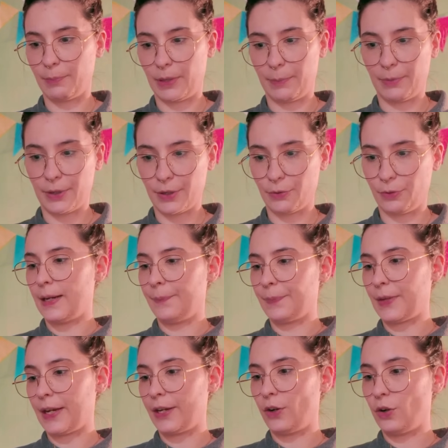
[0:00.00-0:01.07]
paper.
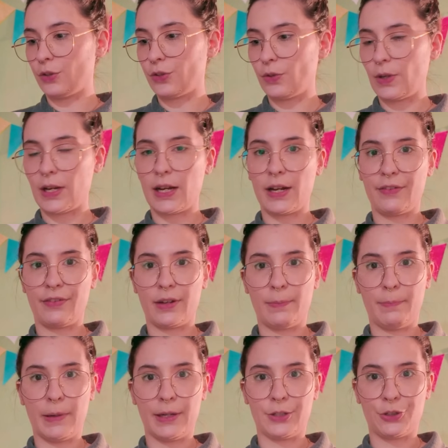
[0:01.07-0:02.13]
I also have a
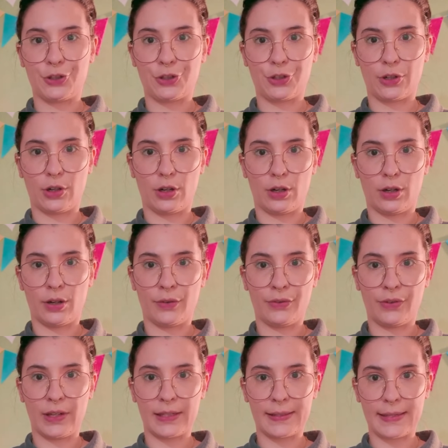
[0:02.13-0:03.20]
bunch
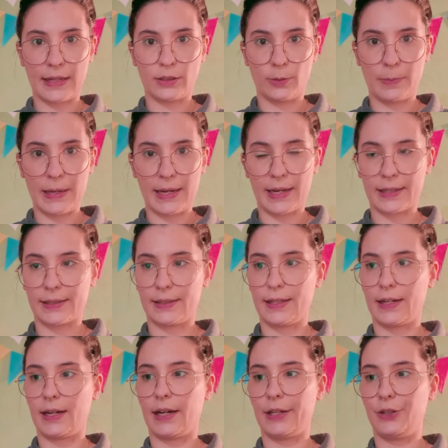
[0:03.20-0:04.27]
of cello bags
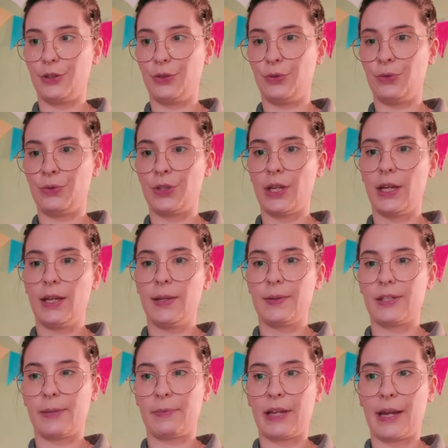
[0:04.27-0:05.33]
that I use
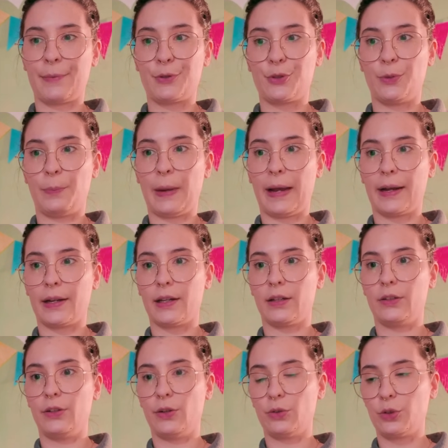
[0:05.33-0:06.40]
sometimes to pack
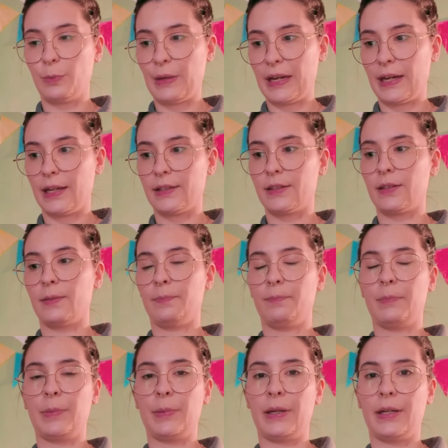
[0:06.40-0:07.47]
notepads,
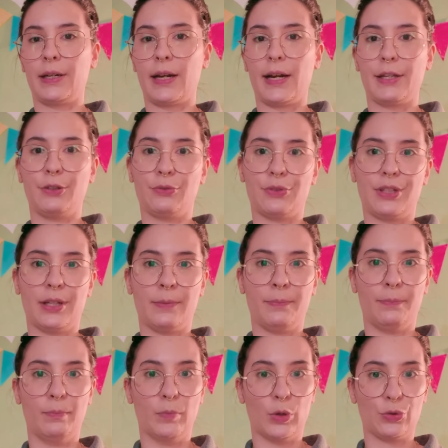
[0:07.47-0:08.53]
but I use
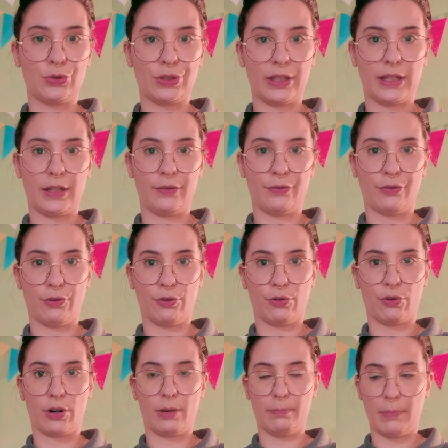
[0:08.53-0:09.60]
them mostly
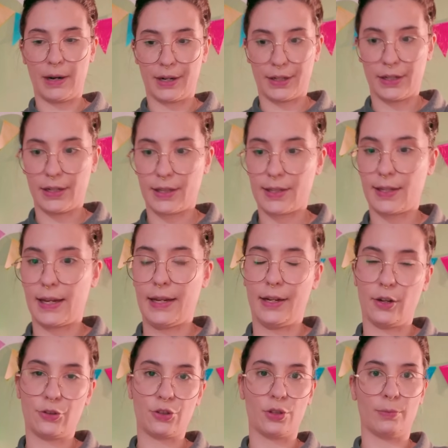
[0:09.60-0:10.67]
for markets and
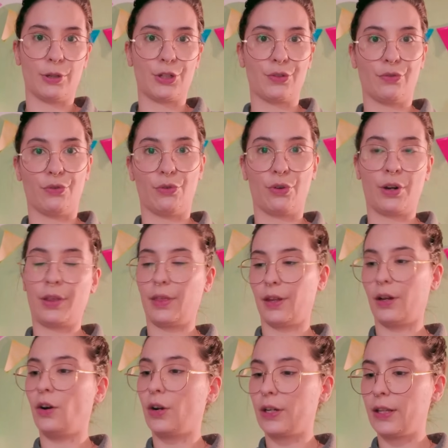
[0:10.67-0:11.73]
not so much for
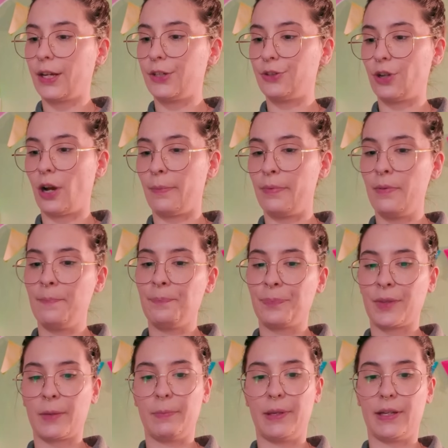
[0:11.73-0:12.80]
the online shop,
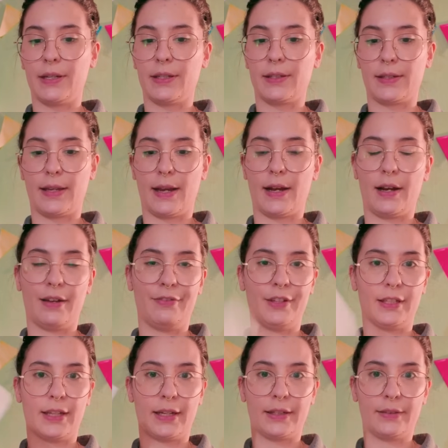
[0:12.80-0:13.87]
because yeah, I
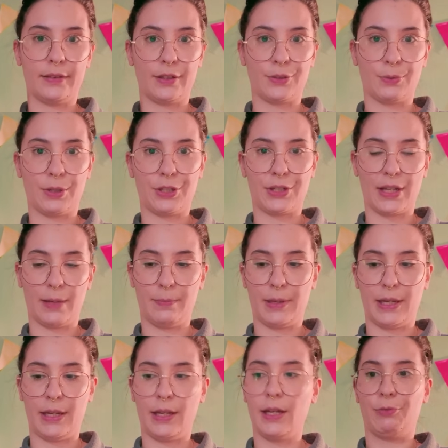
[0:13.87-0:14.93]
feel like these ones can
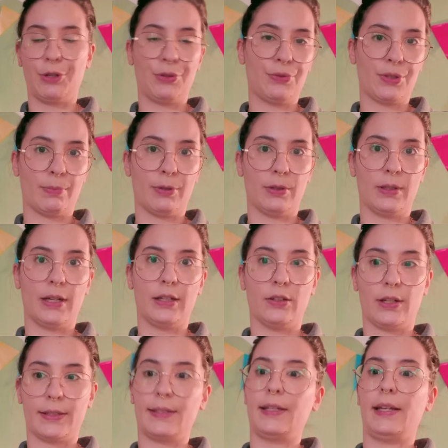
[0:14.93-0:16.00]
be reusable a
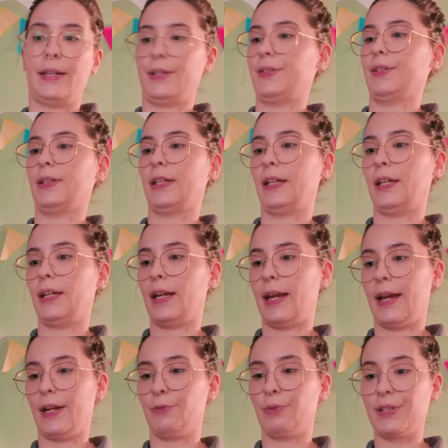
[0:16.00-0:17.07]
lot easily
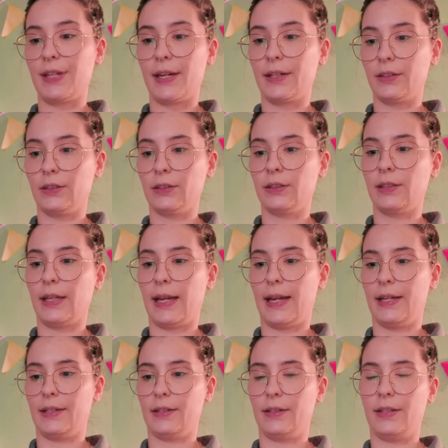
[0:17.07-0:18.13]
and recycled,
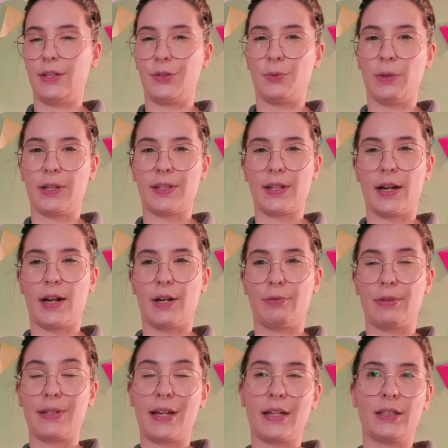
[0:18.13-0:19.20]
and these ones are
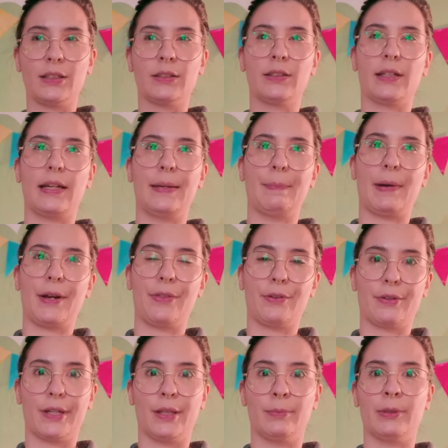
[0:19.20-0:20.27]
recycled and
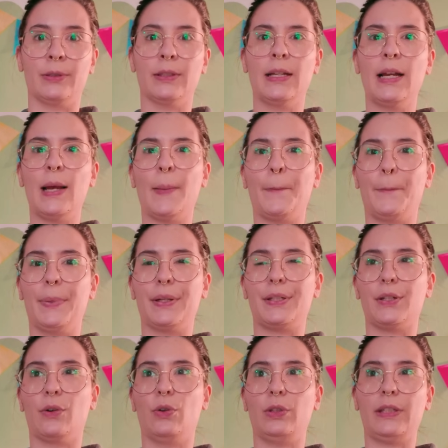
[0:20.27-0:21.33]
biodegradable,
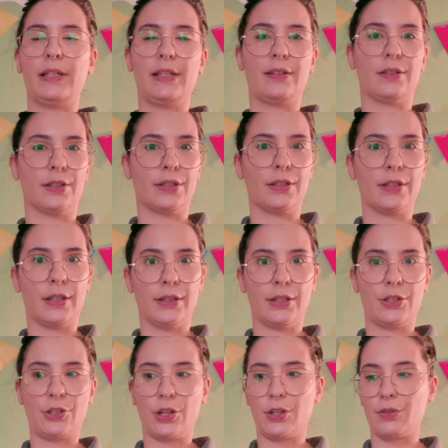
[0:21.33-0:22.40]
but only in certain
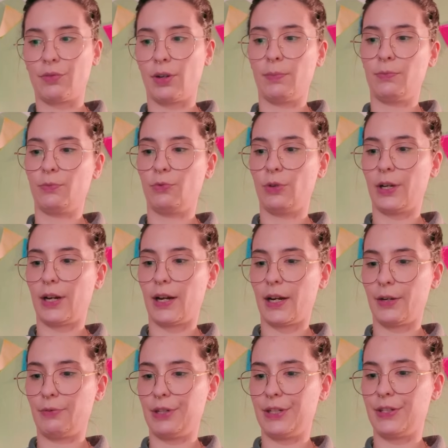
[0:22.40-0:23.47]
conditions from what
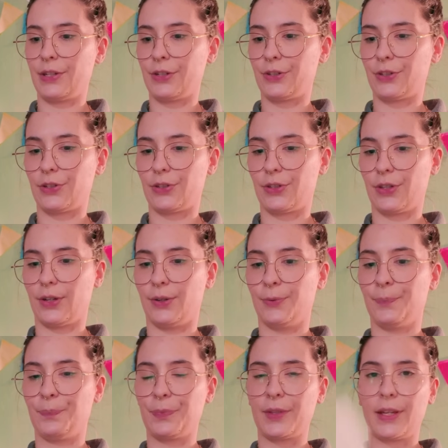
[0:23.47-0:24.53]
I researched.
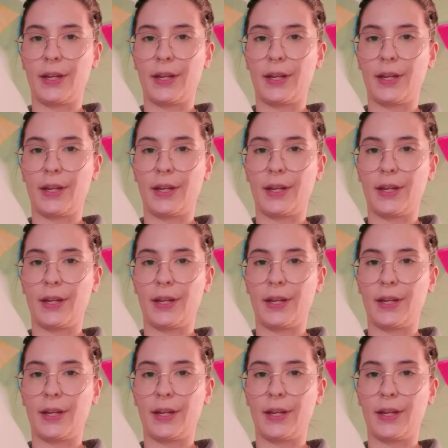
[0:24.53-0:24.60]
So